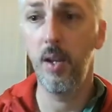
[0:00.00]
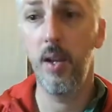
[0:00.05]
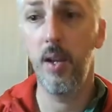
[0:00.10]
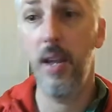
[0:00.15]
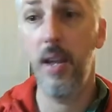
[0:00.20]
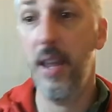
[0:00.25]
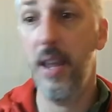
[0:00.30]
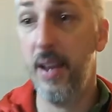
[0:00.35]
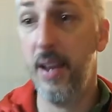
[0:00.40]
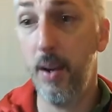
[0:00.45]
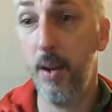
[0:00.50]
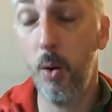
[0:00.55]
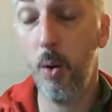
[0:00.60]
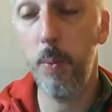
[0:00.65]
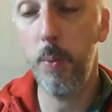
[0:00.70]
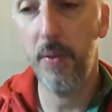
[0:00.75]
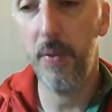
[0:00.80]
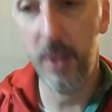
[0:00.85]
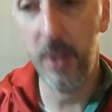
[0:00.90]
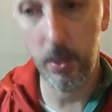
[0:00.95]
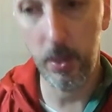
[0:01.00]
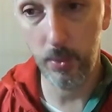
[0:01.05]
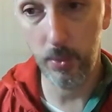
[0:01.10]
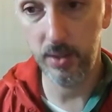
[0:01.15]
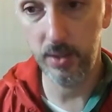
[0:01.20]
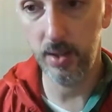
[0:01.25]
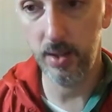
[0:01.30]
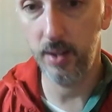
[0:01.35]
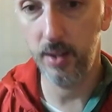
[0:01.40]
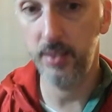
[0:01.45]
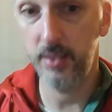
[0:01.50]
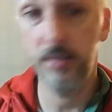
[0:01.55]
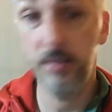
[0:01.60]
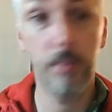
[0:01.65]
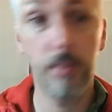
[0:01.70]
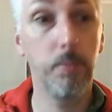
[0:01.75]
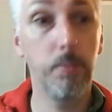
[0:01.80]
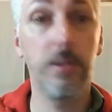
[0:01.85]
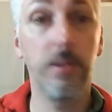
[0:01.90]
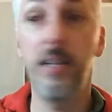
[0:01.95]
And I hope if anyone does,
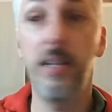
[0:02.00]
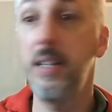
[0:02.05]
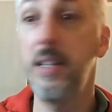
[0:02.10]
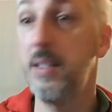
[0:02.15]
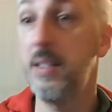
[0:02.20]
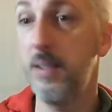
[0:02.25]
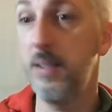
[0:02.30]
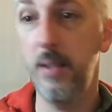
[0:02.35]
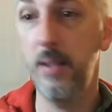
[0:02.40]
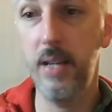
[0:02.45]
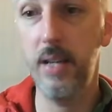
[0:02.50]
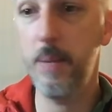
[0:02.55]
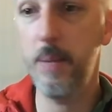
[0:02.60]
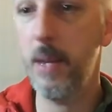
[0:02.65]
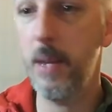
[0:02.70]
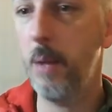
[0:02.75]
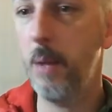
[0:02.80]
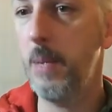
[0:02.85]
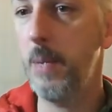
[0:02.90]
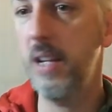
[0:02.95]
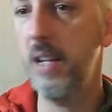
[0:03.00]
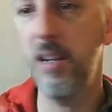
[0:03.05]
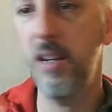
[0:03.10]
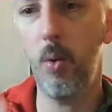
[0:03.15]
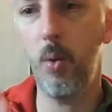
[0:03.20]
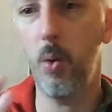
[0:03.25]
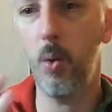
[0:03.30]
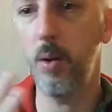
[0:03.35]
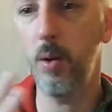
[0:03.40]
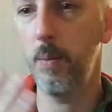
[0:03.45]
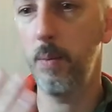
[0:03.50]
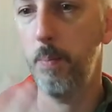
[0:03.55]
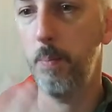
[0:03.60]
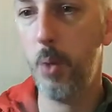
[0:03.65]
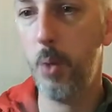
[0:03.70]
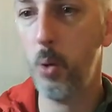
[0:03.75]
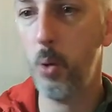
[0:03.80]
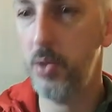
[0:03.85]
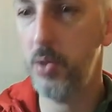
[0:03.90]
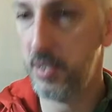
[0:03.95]
please email me or
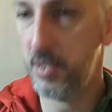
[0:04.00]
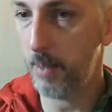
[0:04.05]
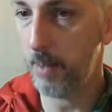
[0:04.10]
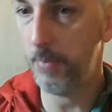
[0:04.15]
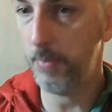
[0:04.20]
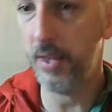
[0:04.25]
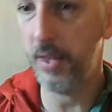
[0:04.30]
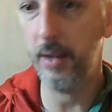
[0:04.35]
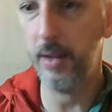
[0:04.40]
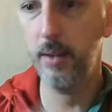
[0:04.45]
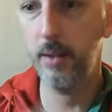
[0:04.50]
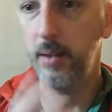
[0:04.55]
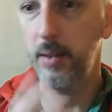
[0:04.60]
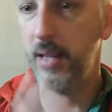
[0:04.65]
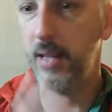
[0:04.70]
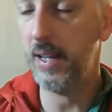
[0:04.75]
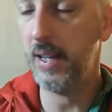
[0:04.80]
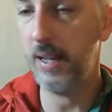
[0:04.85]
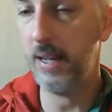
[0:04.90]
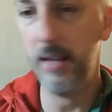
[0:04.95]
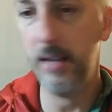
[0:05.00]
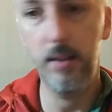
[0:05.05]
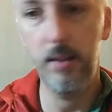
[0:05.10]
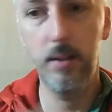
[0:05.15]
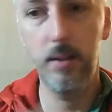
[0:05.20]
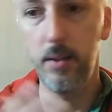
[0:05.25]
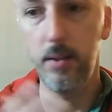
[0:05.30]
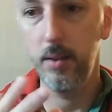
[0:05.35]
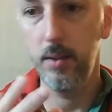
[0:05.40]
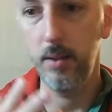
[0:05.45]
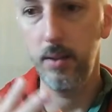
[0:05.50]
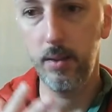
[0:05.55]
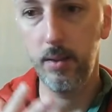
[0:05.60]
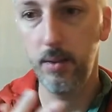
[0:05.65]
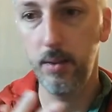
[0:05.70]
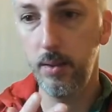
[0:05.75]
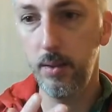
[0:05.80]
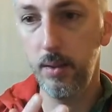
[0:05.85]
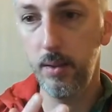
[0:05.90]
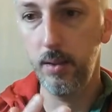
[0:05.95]
post something, link it.
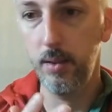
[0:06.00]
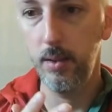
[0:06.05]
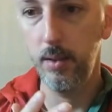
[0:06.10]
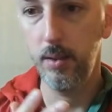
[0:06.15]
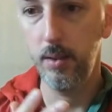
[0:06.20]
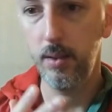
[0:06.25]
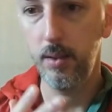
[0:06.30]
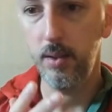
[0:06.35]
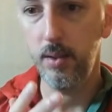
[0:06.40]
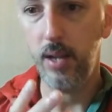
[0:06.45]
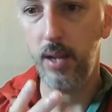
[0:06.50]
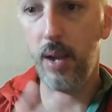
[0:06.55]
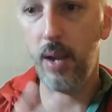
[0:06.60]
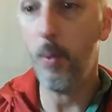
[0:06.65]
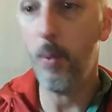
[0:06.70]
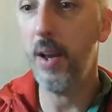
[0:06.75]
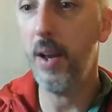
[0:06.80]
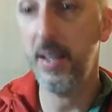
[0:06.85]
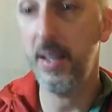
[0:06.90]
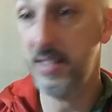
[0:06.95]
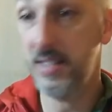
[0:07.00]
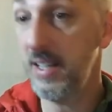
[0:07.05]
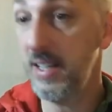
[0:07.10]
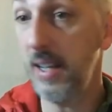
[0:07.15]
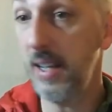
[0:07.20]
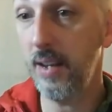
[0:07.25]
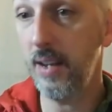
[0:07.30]
I want to see it.